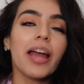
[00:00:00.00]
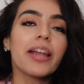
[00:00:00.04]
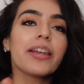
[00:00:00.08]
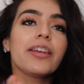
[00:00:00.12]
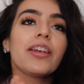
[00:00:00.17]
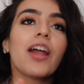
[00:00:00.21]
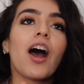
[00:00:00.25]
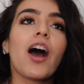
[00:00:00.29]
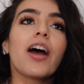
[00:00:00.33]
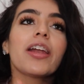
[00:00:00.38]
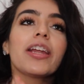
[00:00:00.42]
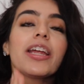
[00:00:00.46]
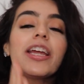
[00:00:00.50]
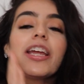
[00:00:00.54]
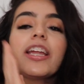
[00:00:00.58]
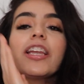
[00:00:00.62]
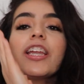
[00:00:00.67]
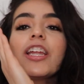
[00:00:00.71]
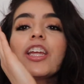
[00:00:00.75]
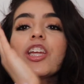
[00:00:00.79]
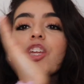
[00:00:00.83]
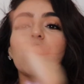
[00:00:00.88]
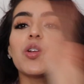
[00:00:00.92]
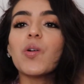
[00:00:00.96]
not
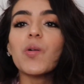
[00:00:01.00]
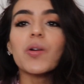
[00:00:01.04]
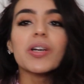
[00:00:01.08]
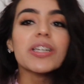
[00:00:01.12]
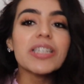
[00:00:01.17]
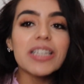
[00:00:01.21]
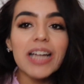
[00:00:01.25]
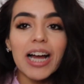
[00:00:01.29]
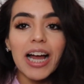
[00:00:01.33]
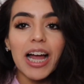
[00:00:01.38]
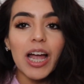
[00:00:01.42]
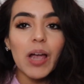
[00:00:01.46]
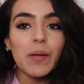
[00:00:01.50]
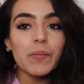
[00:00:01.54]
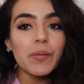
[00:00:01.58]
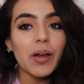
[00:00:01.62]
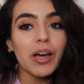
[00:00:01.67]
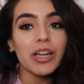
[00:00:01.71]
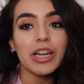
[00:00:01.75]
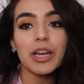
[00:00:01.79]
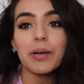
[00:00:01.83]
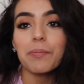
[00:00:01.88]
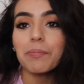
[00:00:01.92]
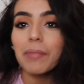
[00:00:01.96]
in your time,
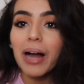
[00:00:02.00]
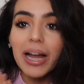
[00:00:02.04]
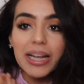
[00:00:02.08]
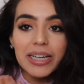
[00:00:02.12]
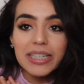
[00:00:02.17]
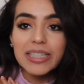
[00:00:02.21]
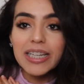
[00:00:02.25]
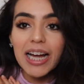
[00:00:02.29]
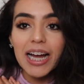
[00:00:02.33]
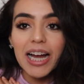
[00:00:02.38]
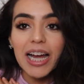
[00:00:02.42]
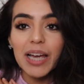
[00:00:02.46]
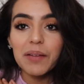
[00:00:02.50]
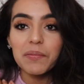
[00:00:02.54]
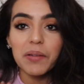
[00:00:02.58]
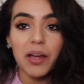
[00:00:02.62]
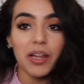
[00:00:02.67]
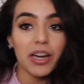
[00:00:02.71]
not in my time,